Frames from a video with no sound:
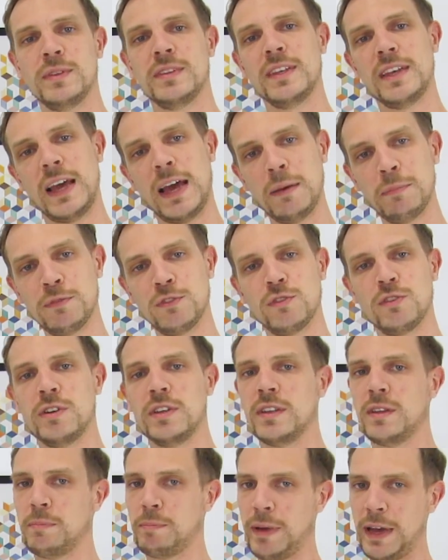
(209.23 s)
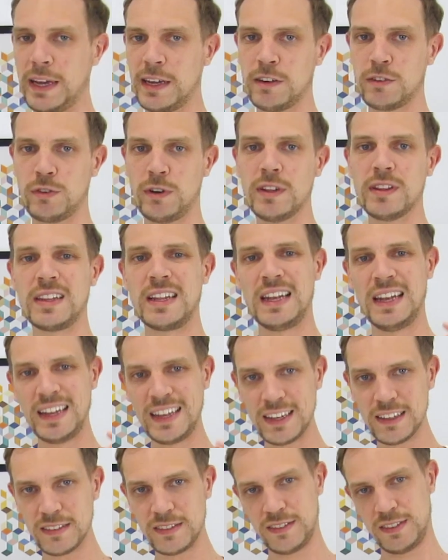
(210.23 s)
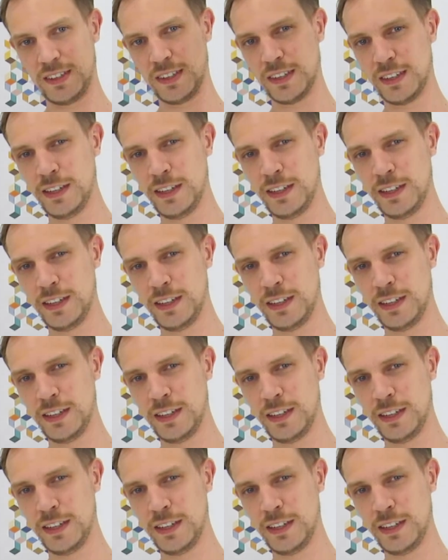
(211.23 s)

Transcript: the App Store in the background links the